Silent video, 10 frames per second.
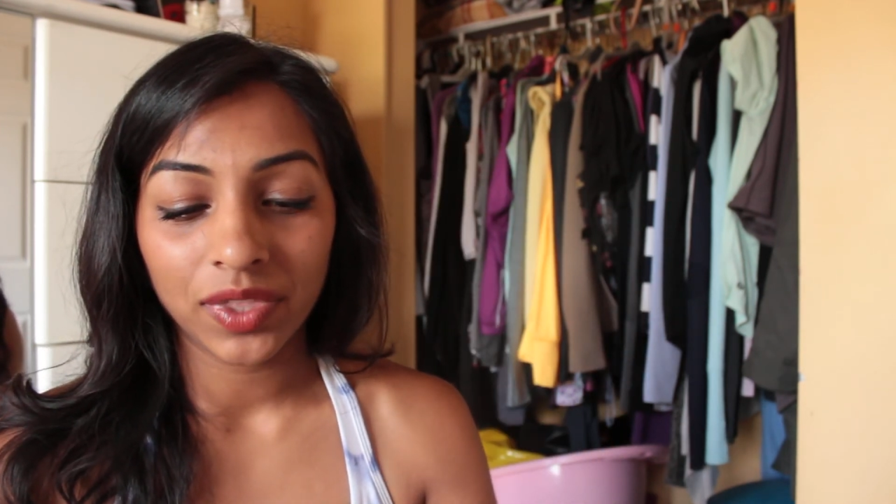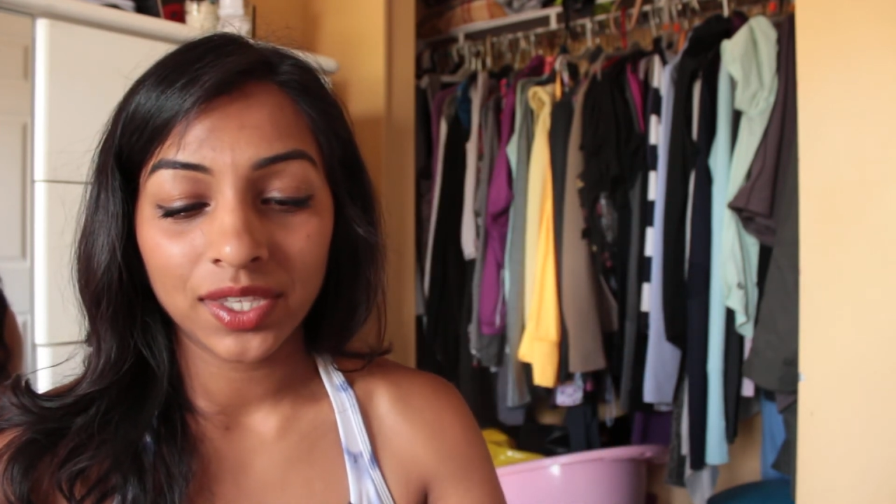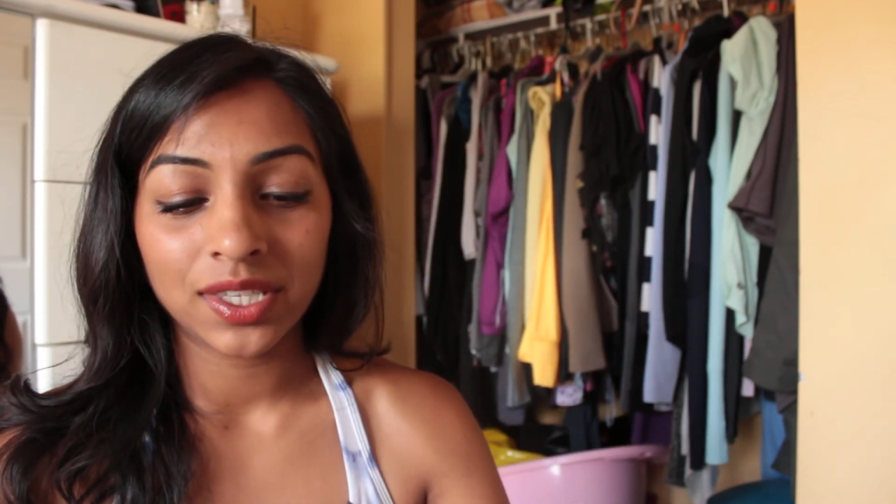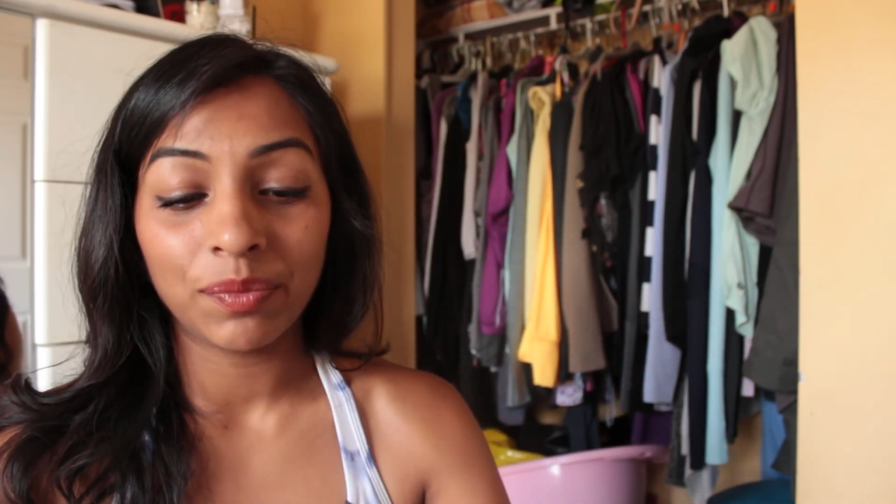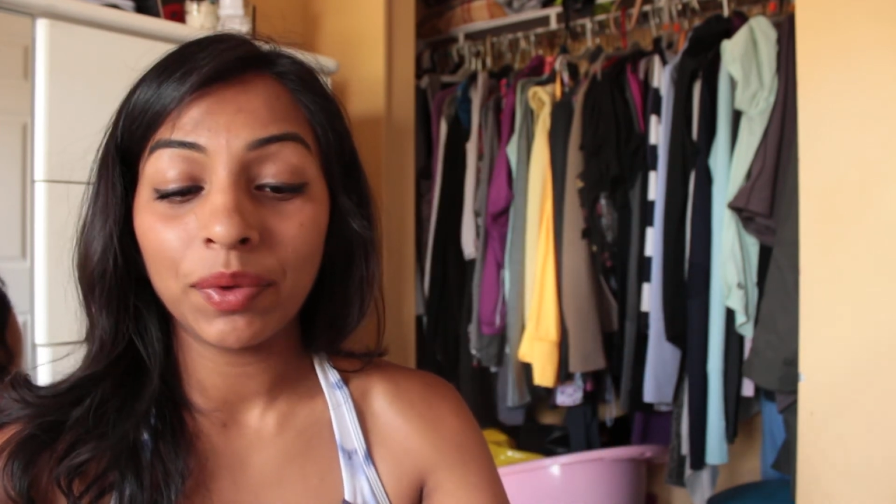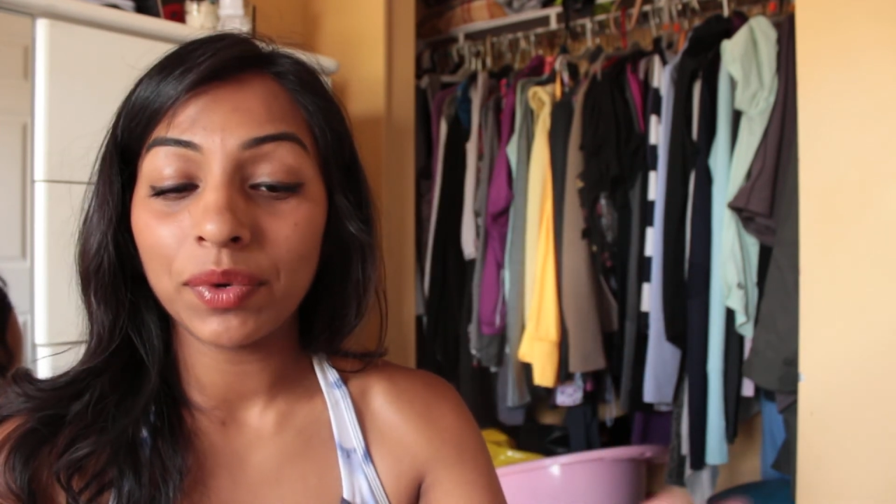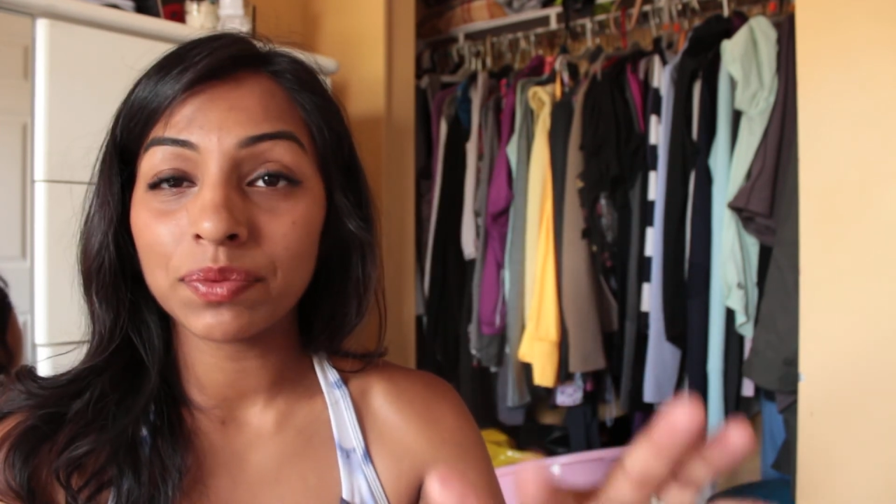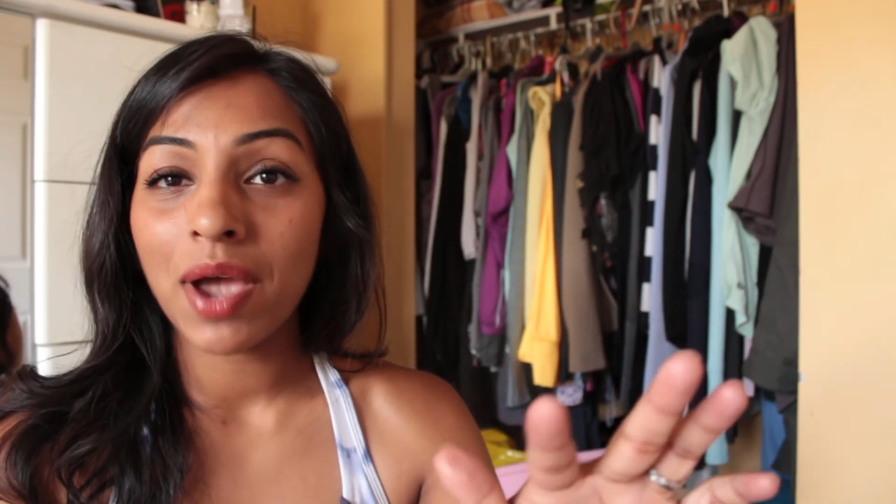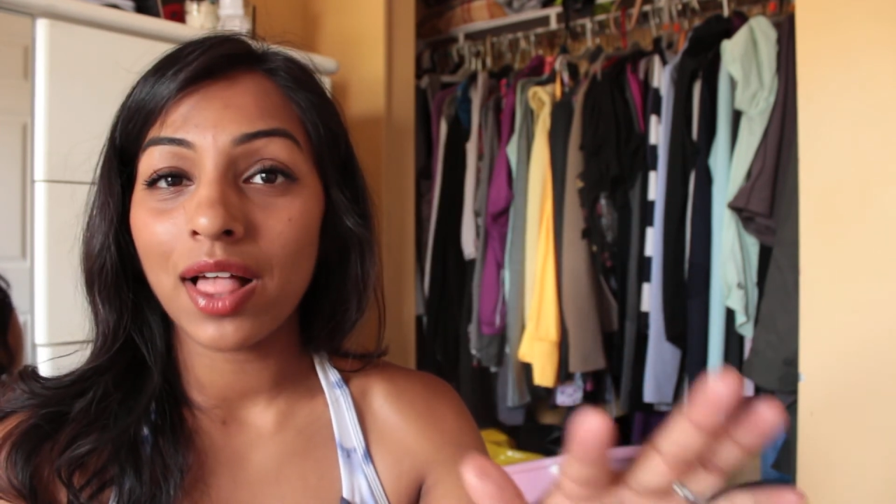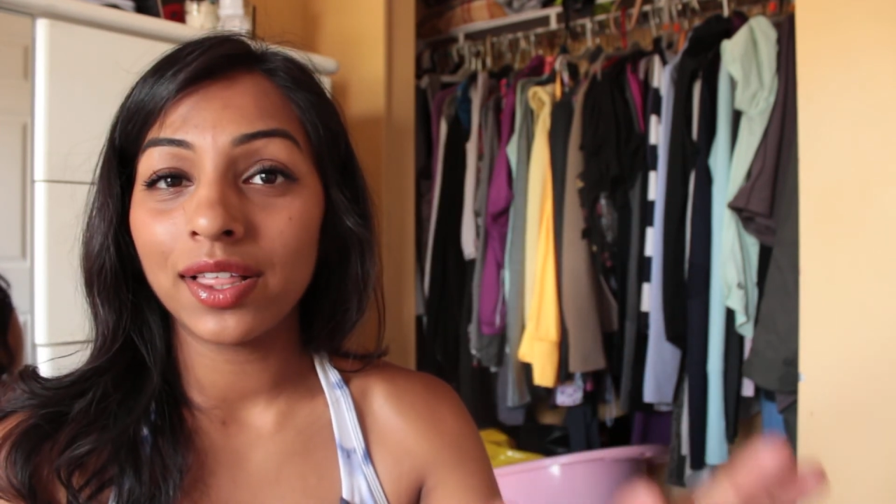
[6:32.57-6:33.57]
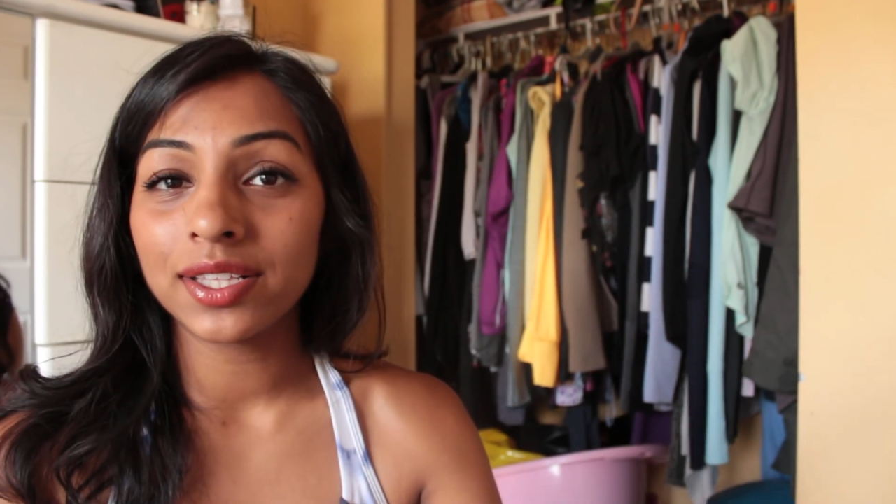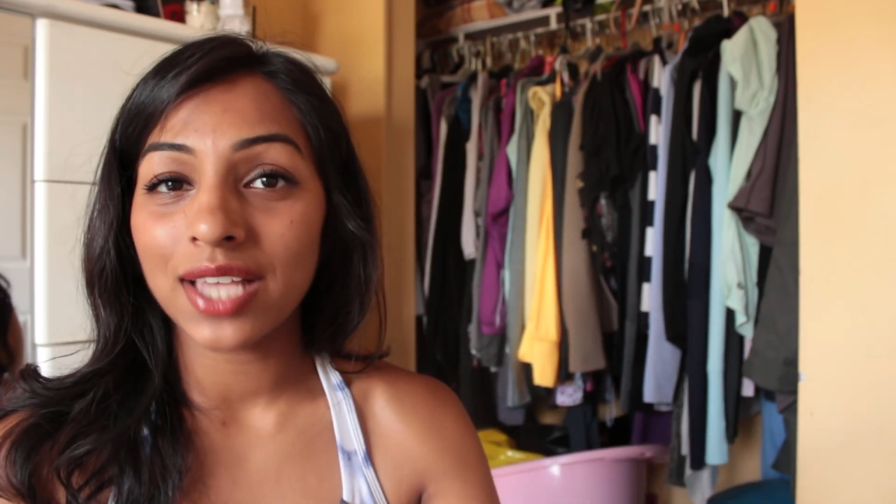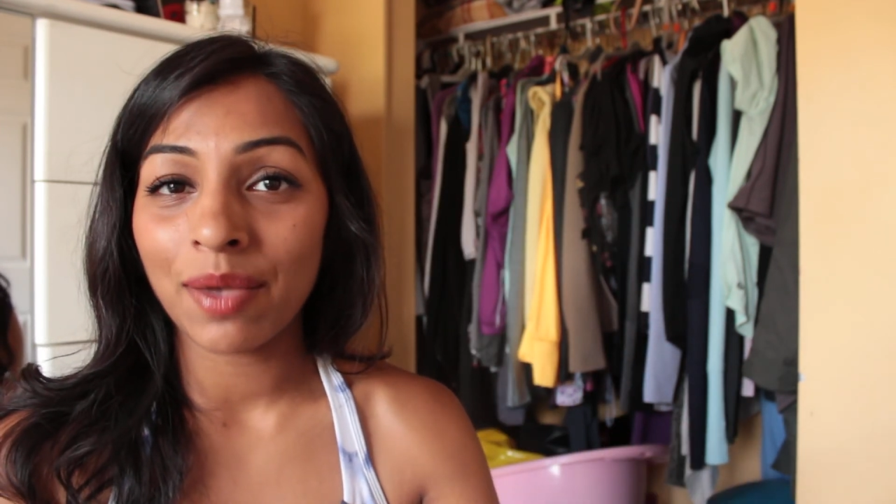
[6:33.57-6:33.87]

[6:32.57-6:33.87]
some people's palettes.